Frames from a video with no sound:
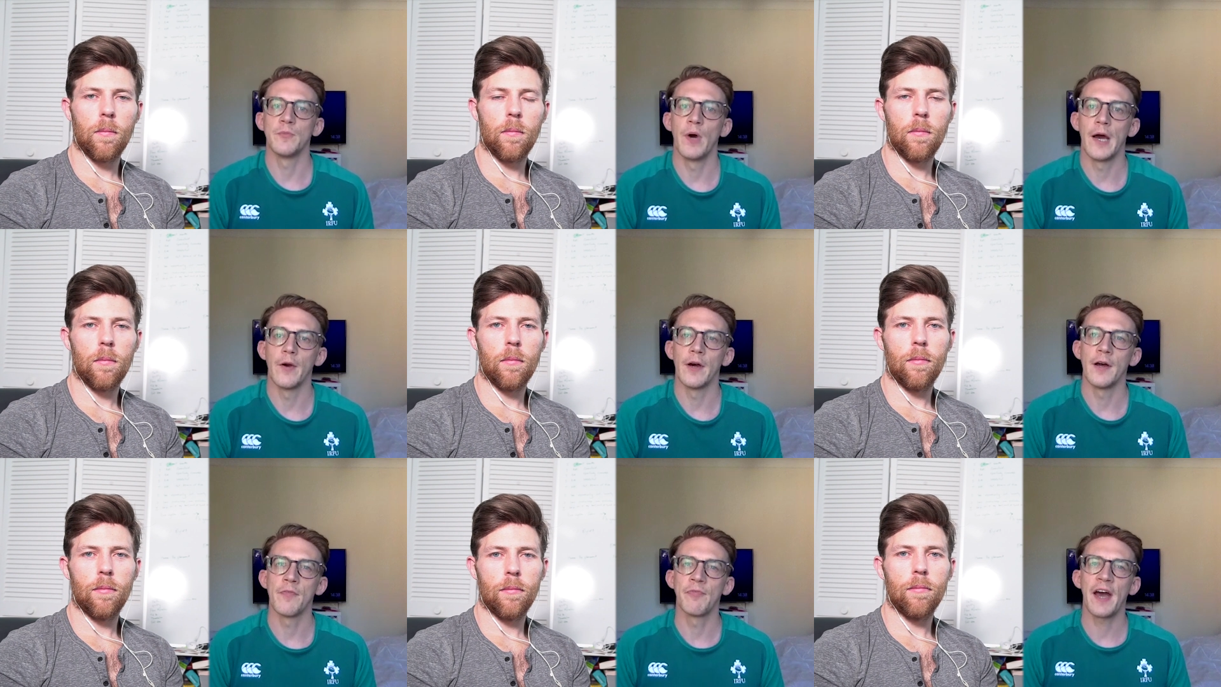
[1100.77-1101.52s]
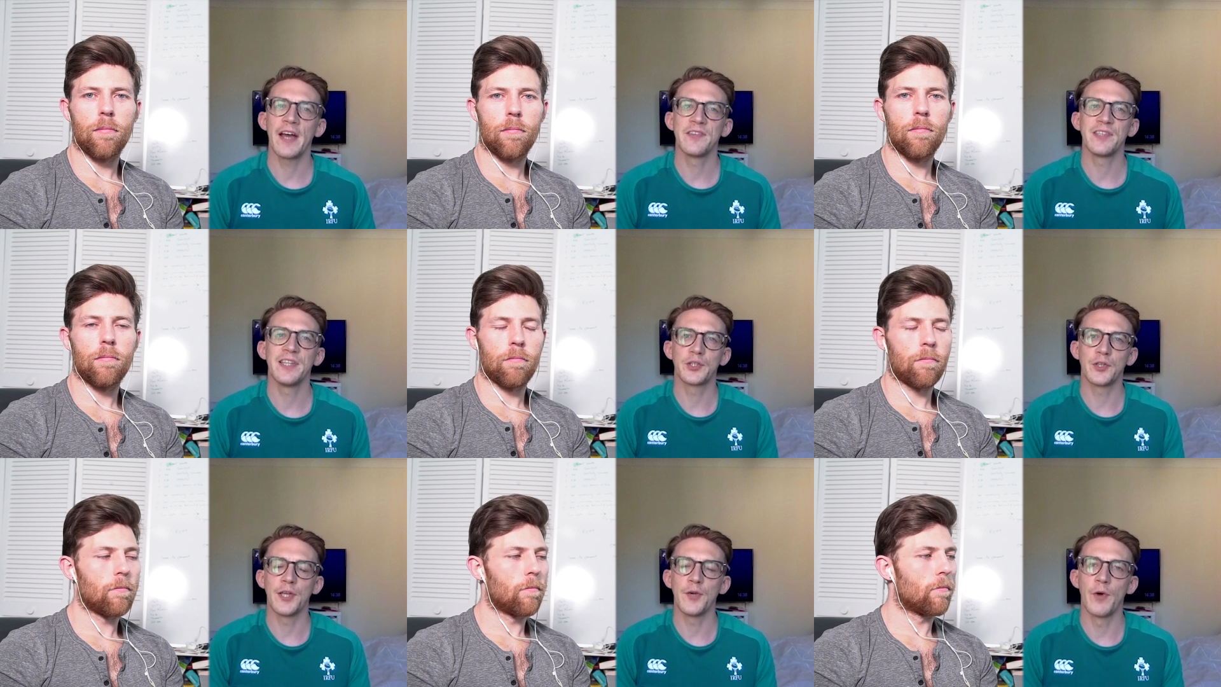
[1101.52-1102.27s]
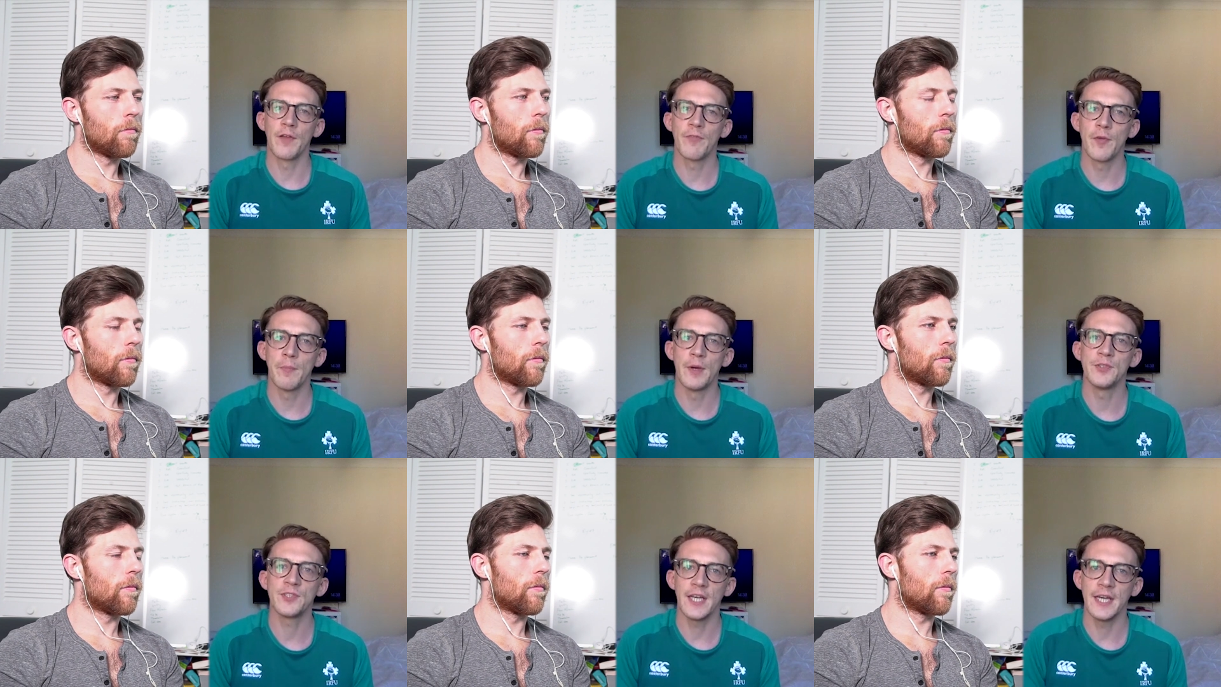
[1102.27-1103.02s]
Speaker 1: bearer, that is literally one of the
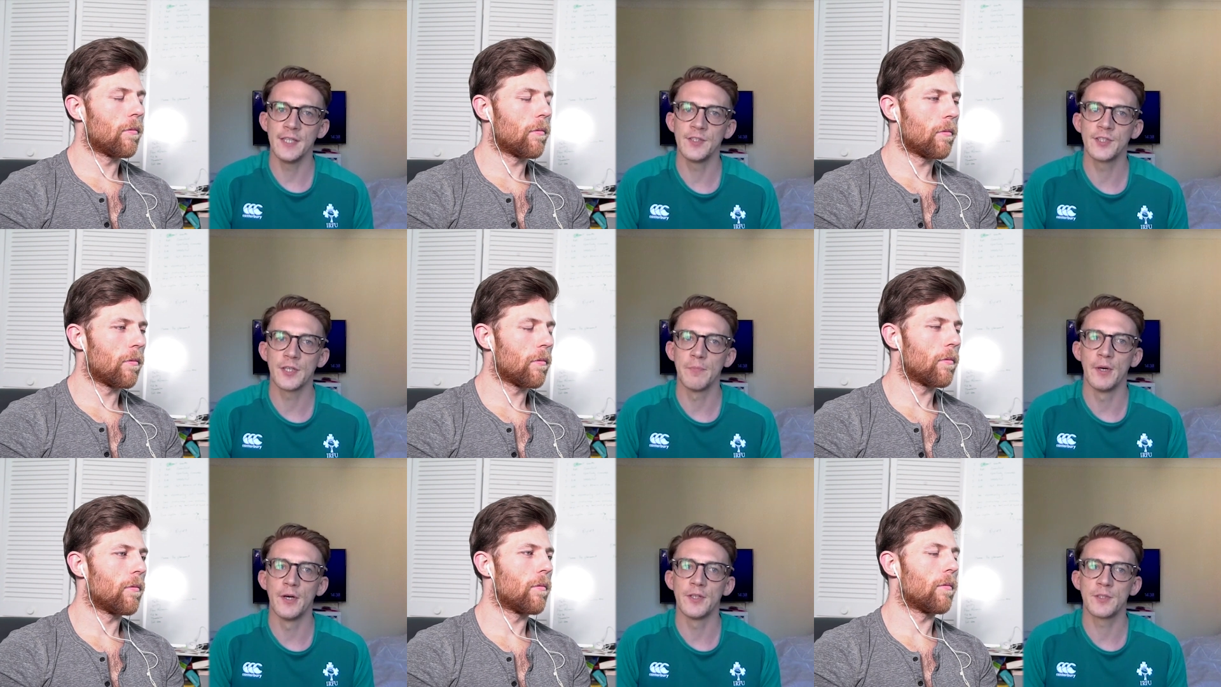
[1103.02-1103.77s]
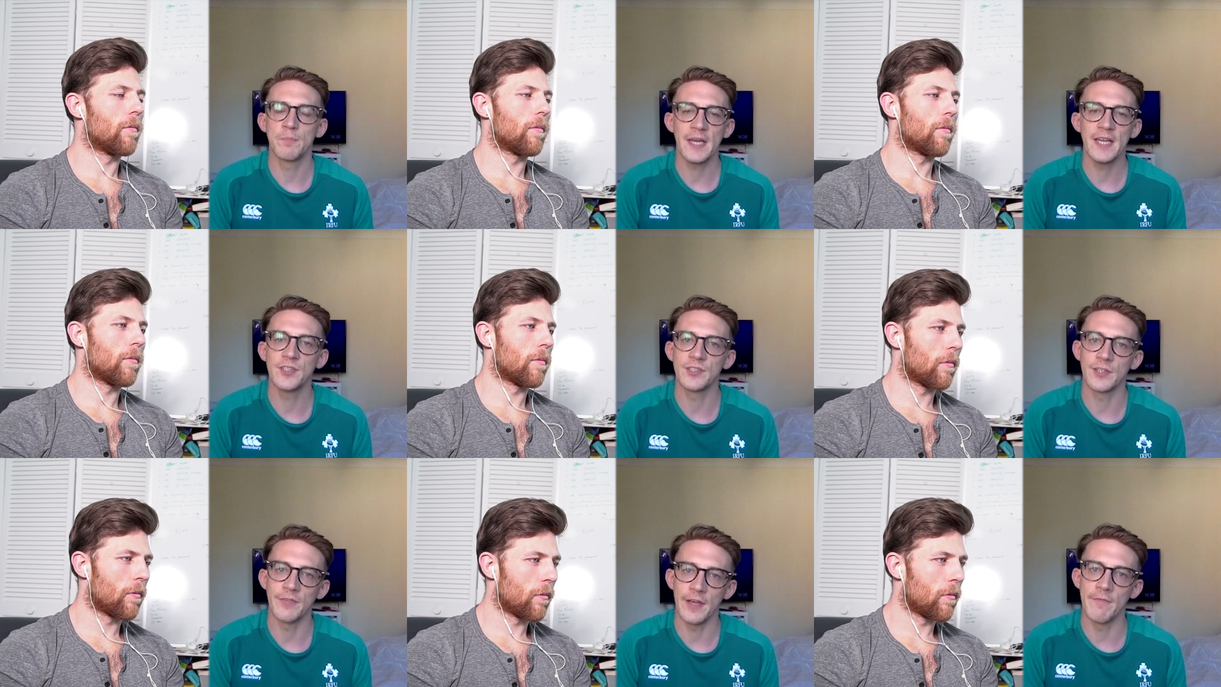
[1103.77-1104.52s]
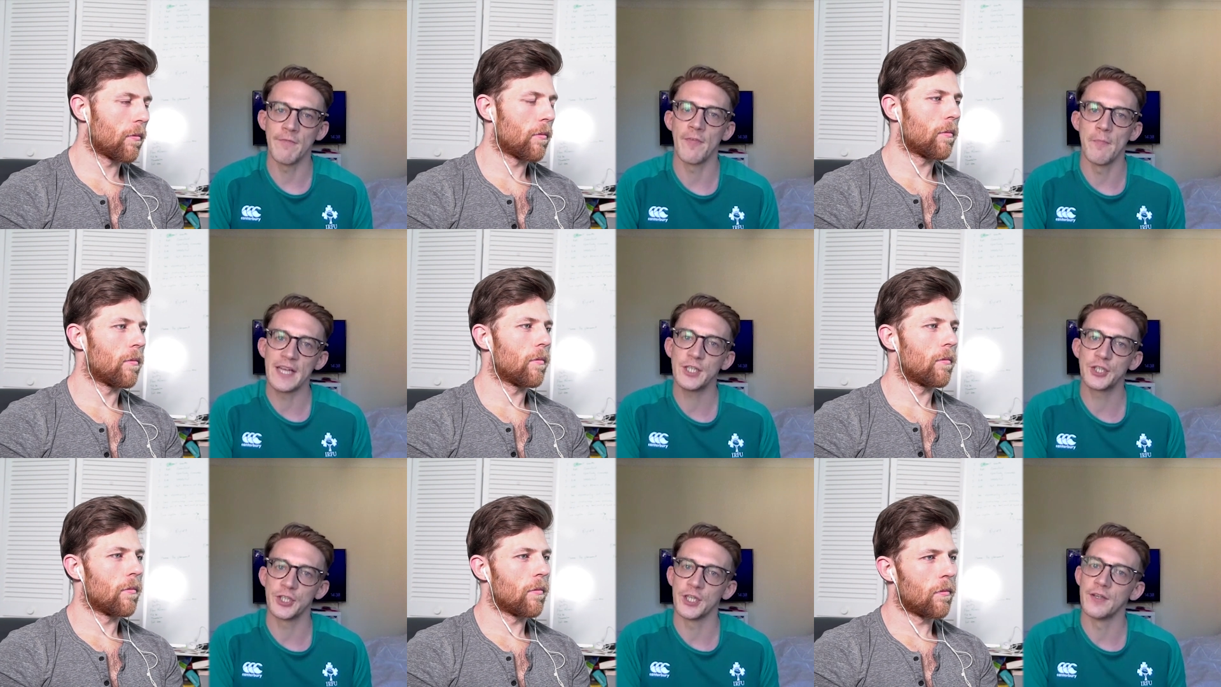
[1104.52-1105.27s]
most intimate pieces of
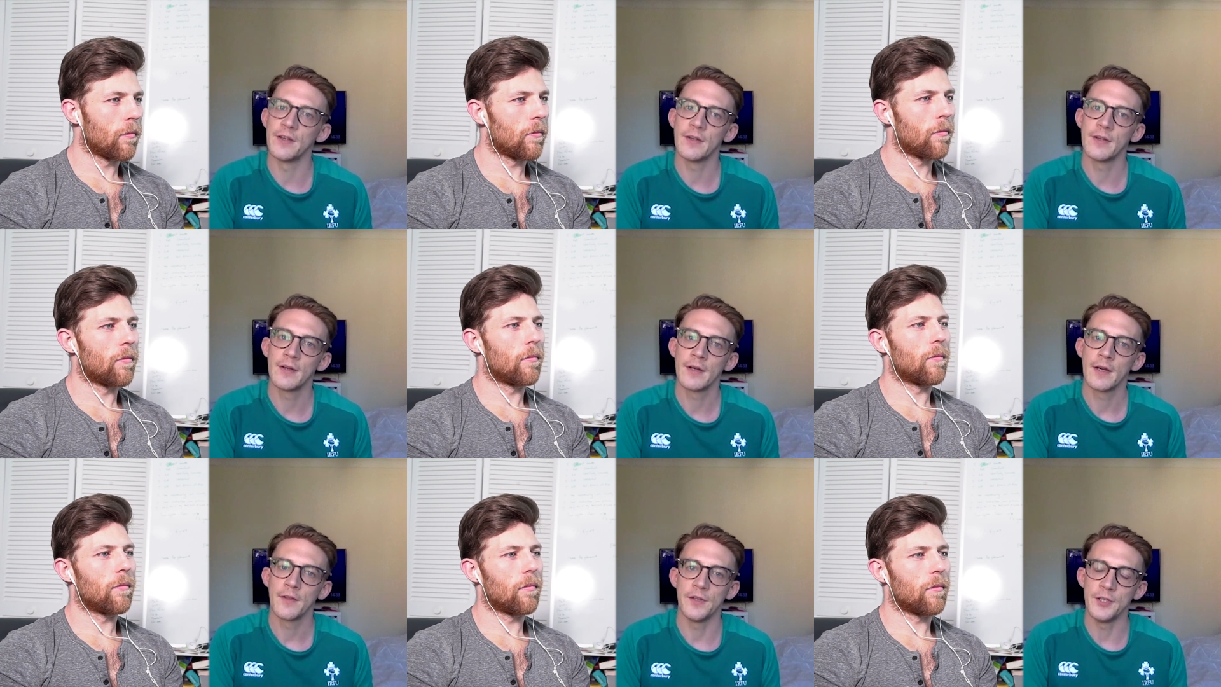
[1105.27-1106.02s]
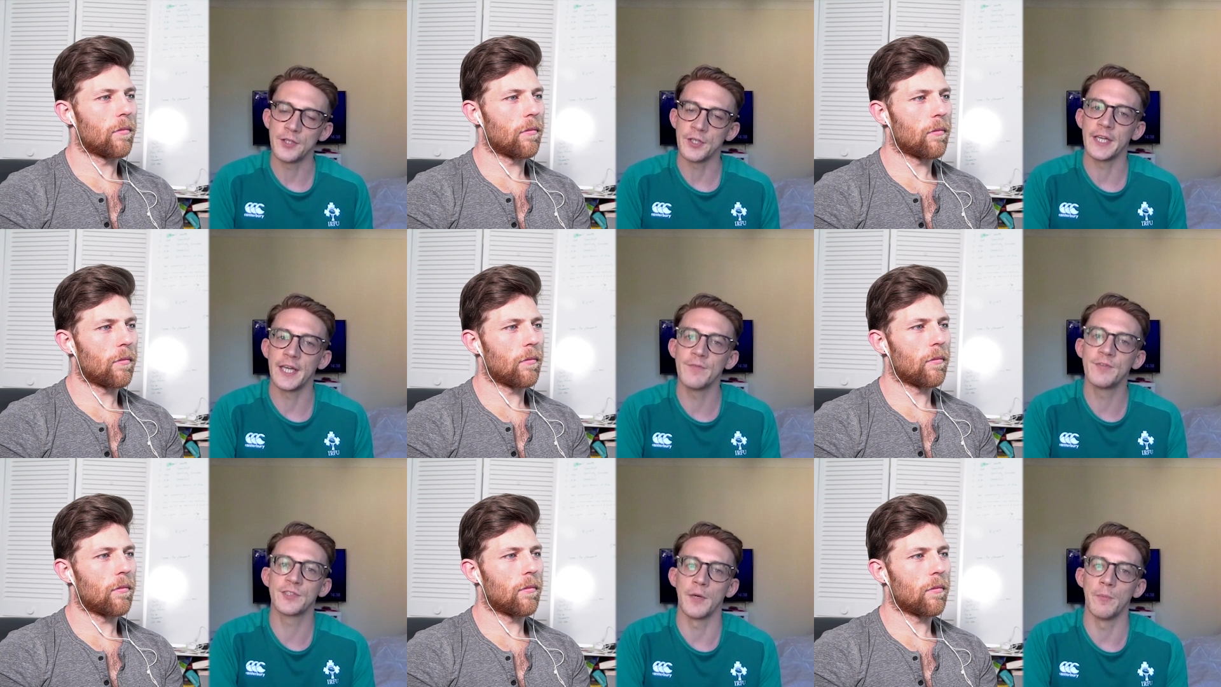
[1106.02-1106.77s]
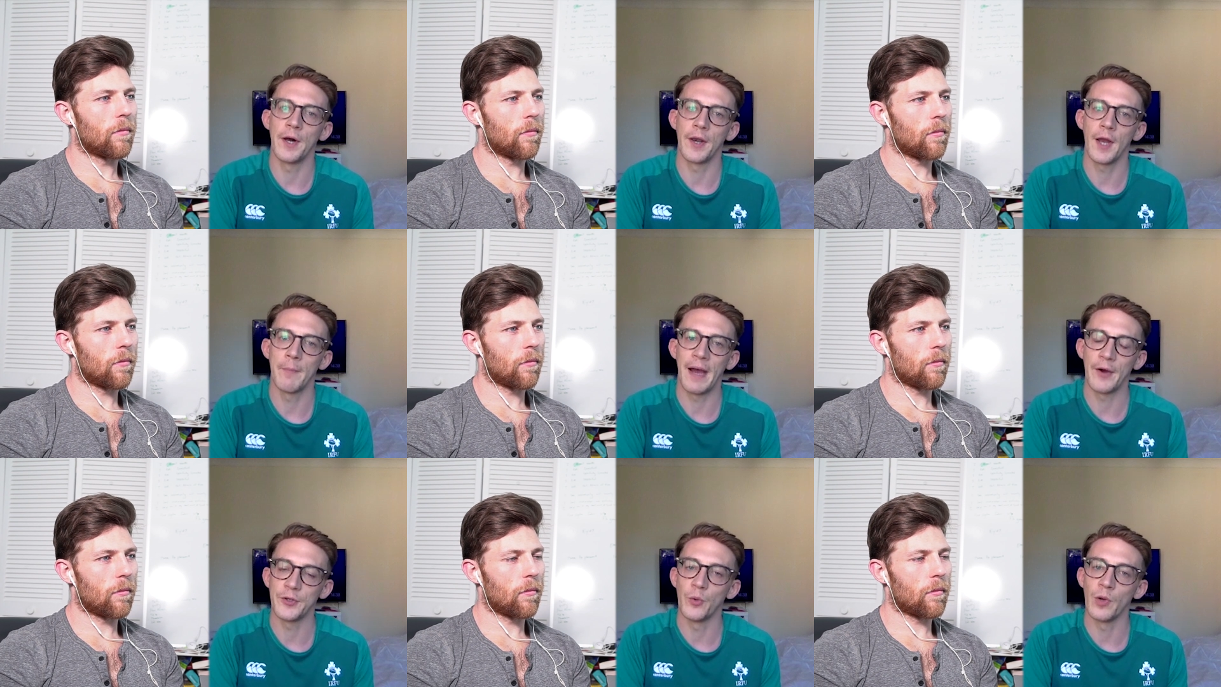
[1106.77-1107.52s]
information that you can give someone
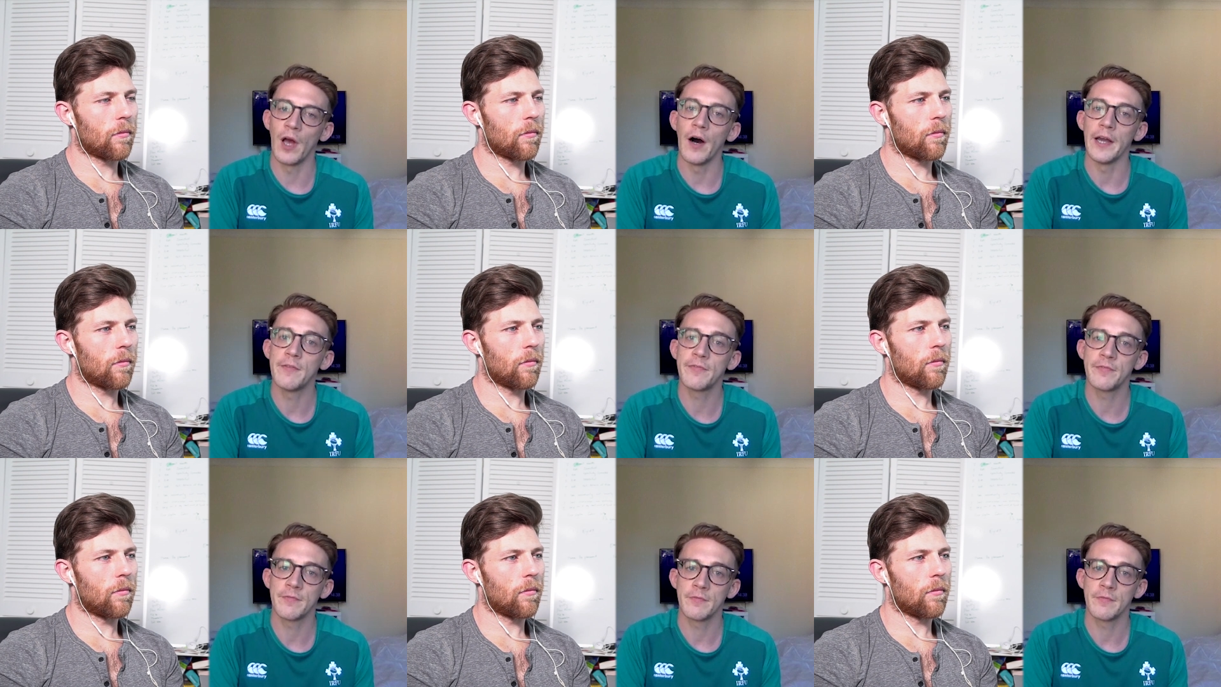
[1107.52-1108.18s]
about your life.